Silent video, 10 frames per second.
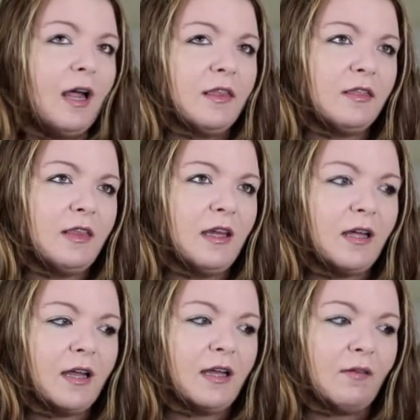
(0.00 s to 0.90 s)
I
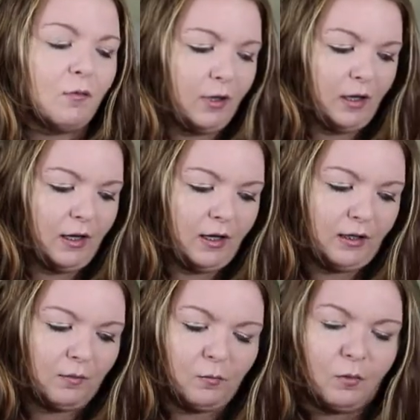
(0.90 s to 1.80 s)
think I gave one in a
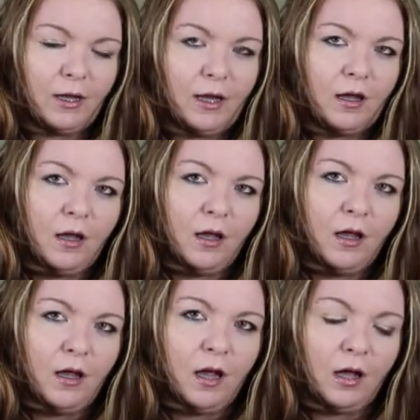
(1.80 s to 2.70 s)
giveaway
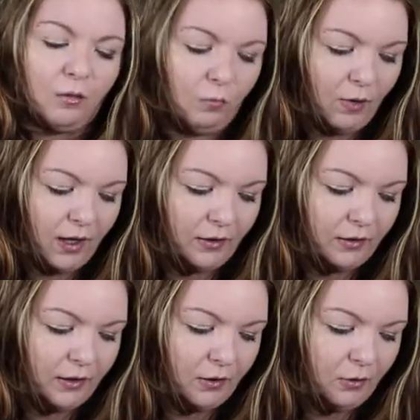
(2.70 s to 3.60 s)
a while
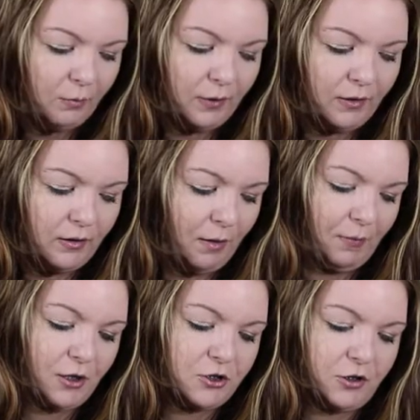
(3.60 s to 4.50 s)
ago, but I'm
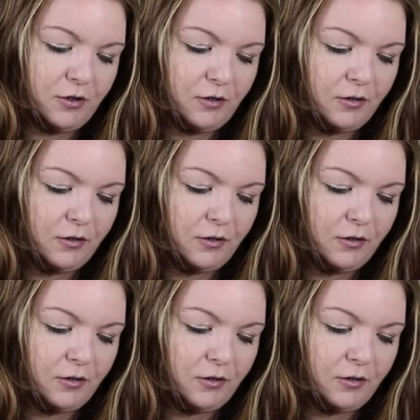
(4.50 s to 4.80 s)
not sure.